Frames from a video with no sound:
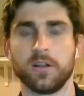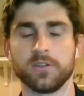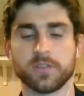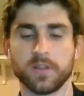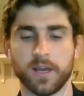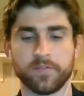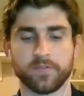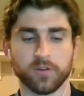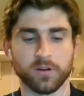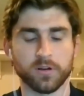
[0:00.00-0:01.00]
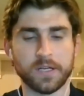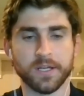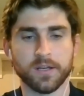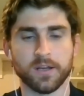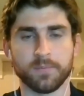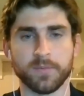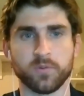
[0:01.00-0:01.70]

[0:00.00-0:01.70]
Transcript: to add on to that, for um,